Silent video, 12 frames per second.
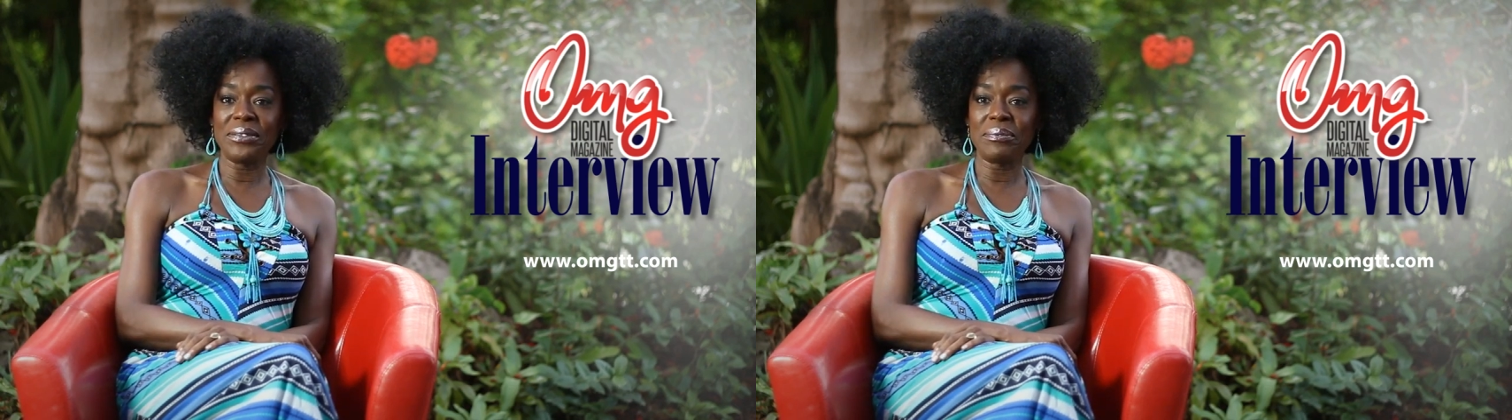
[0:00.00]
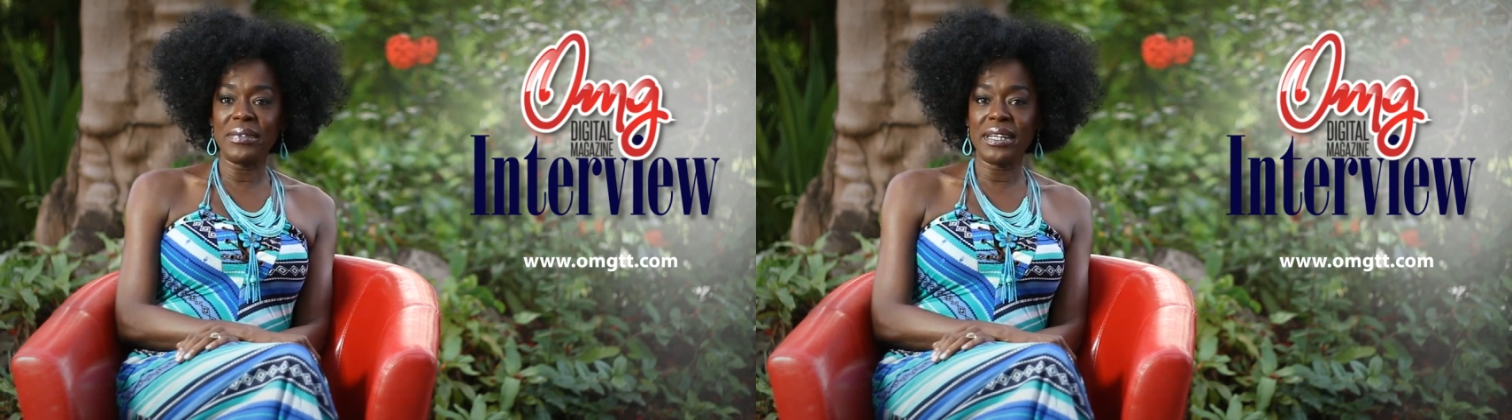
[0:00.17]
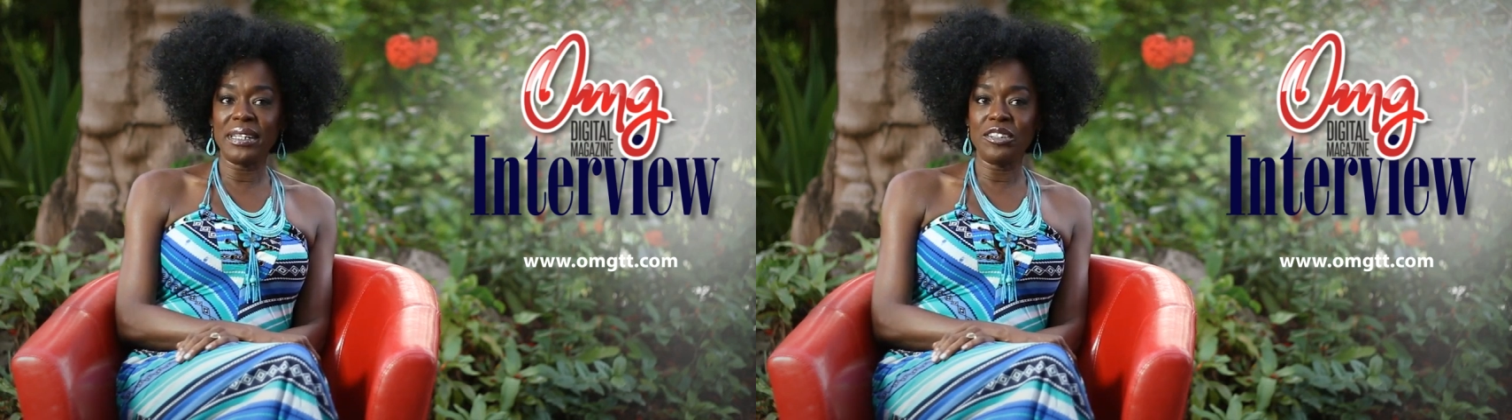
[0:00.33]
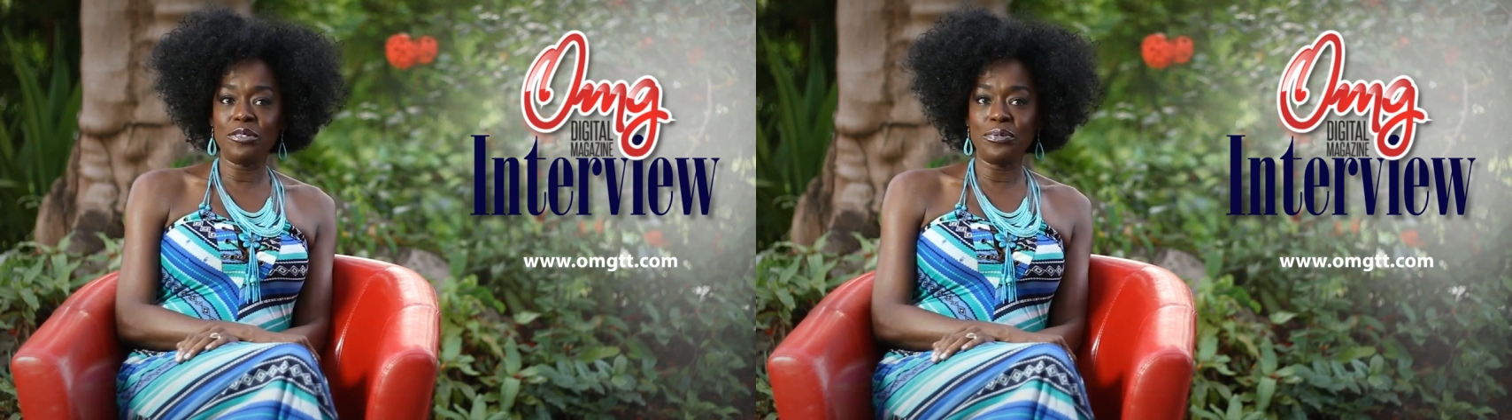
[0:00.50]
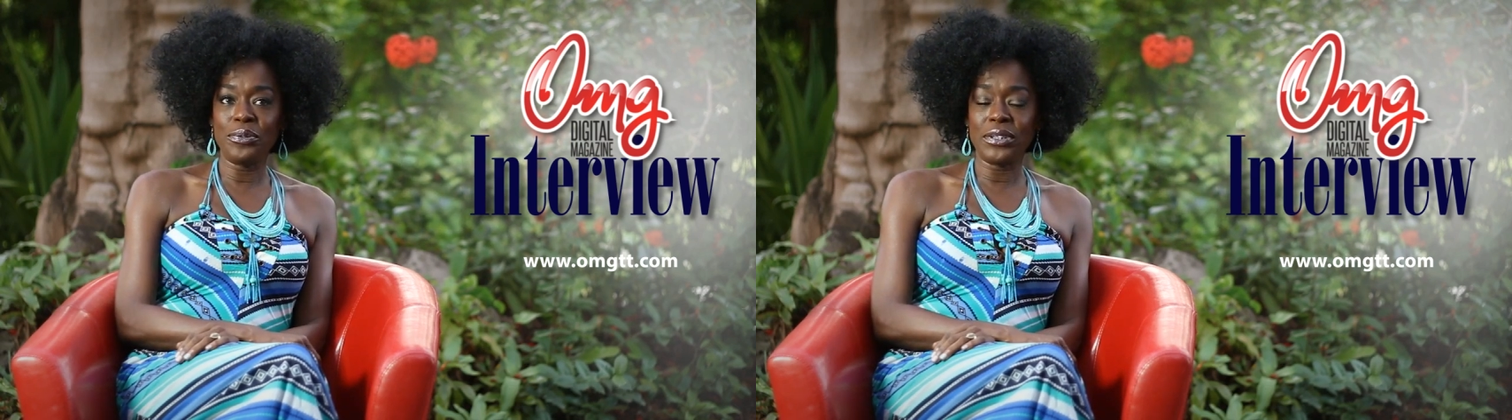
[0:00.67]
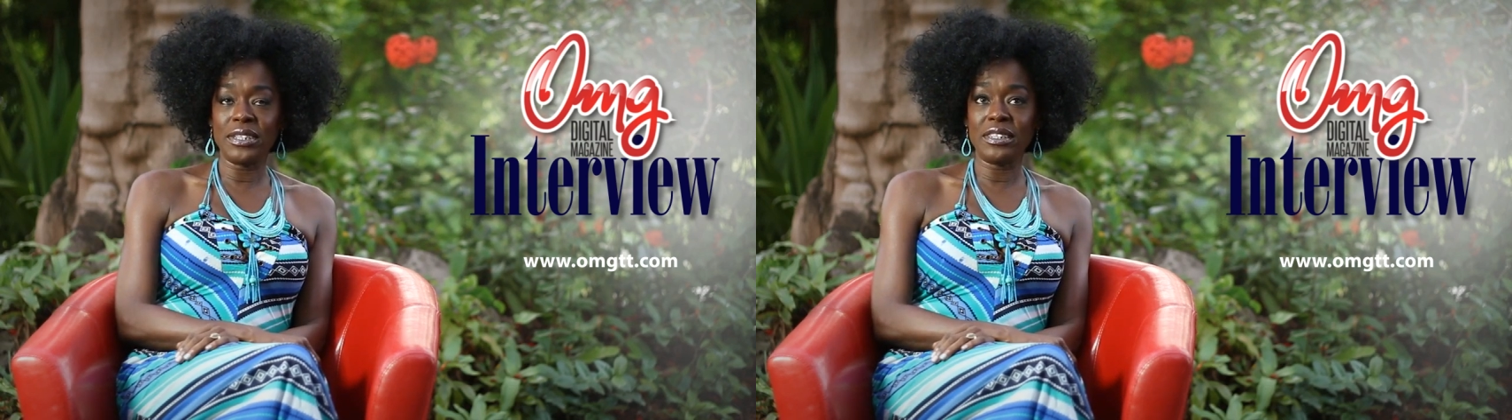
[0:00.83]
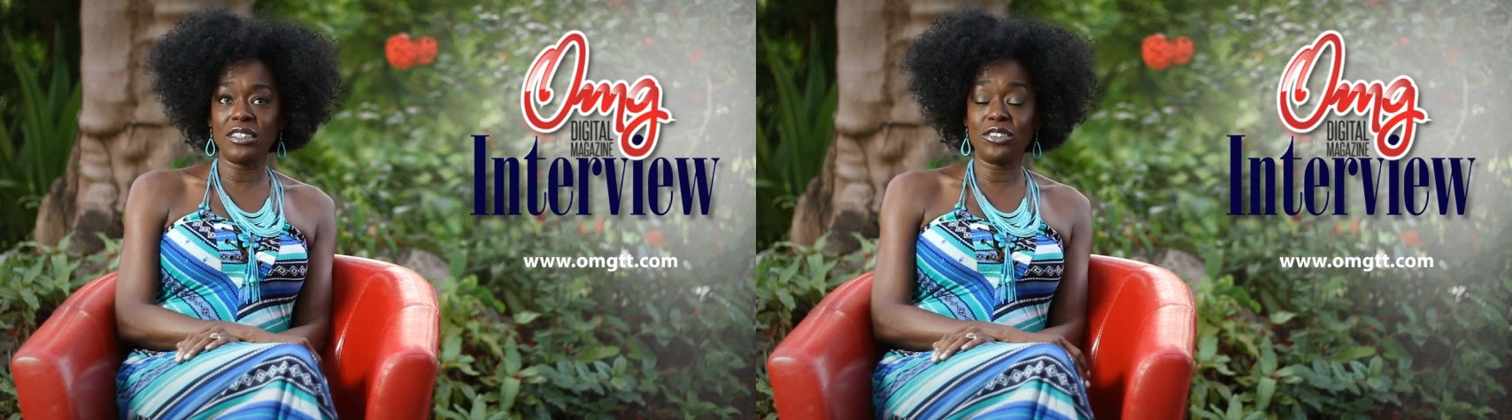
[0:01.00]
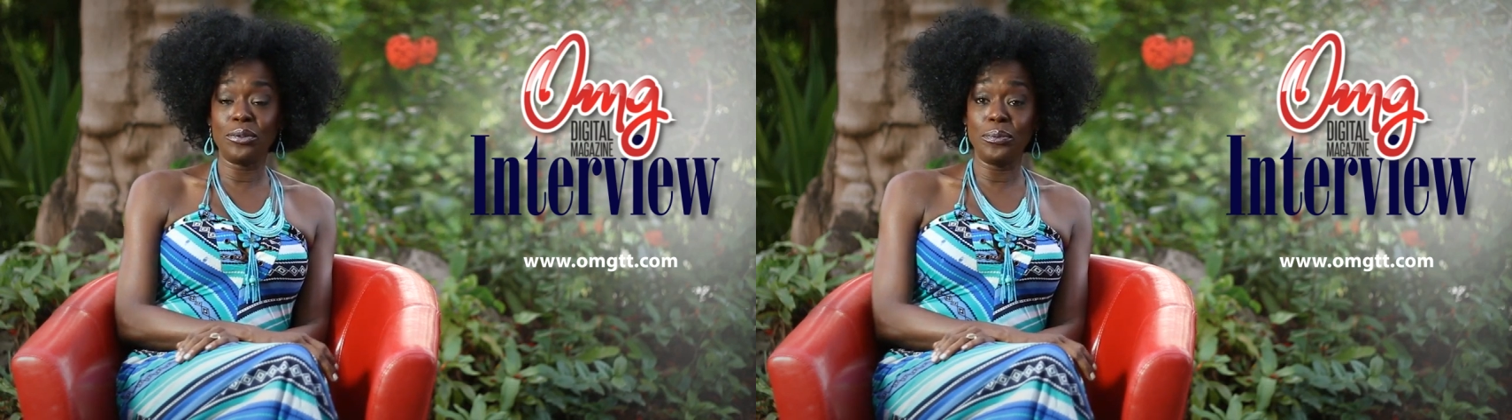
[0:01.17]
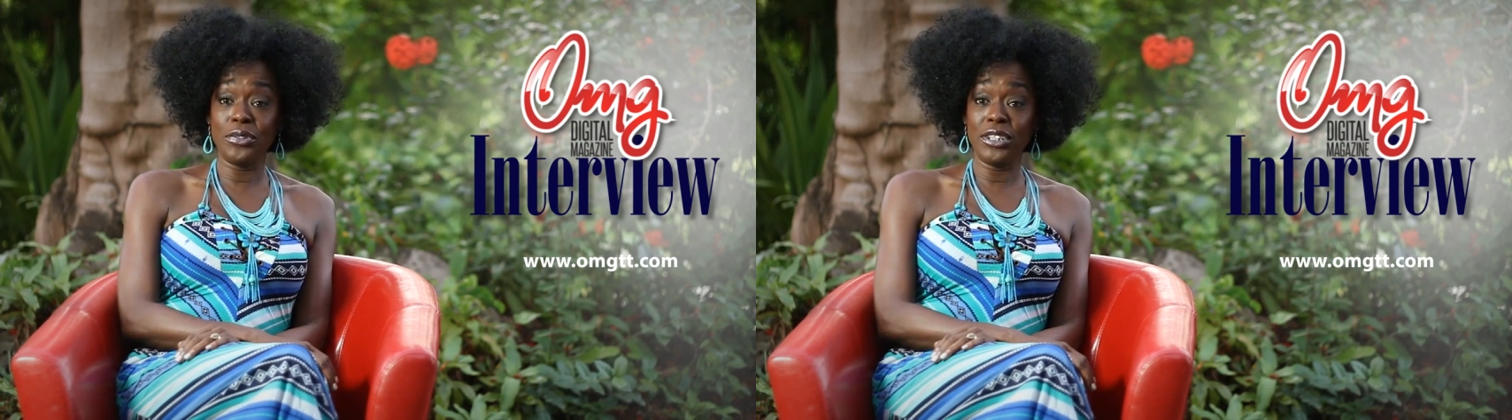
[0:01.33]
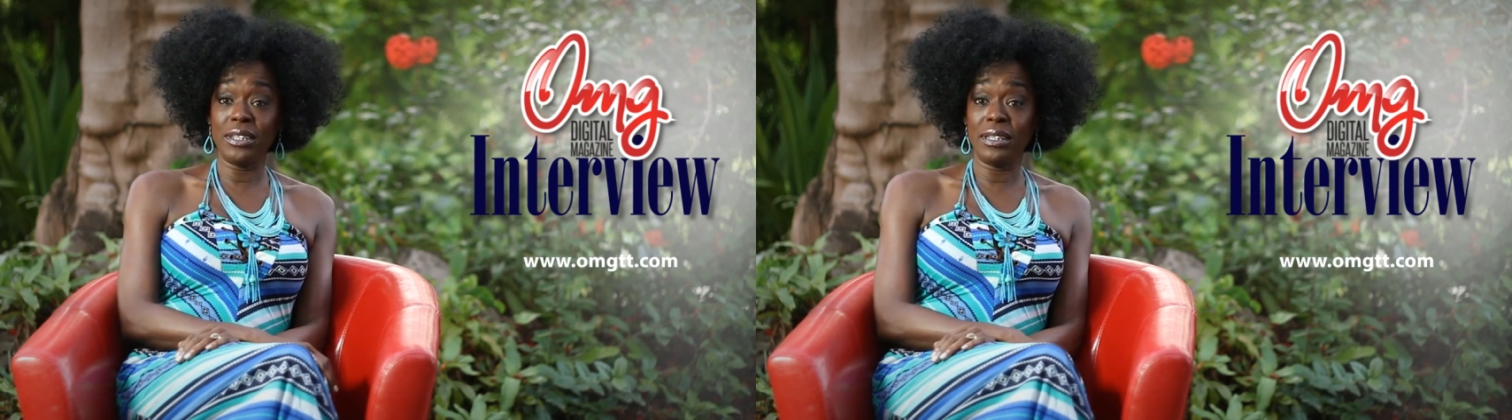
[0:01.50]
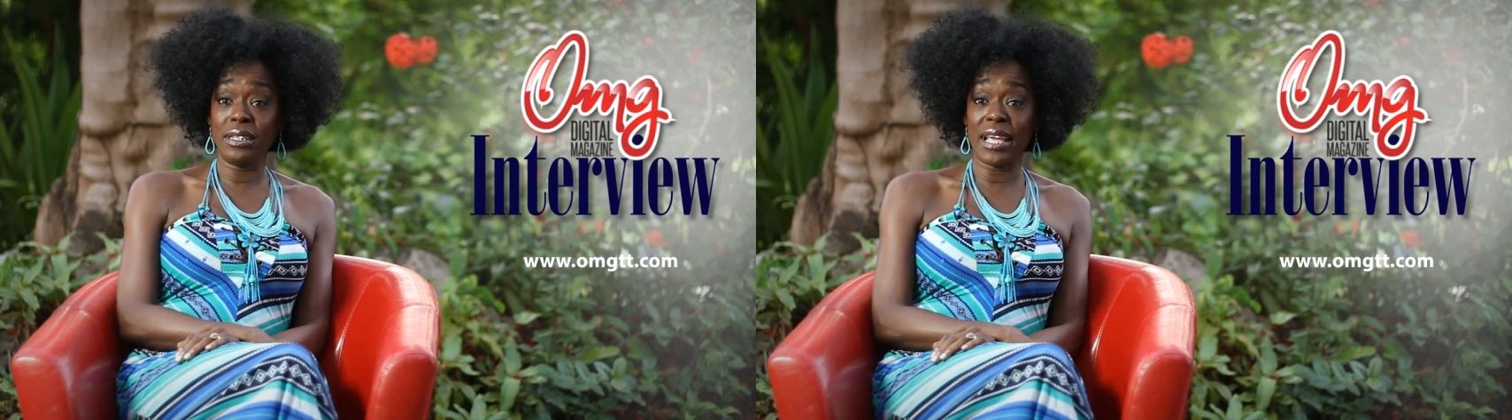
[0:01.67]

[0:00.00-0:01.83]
My focus is to work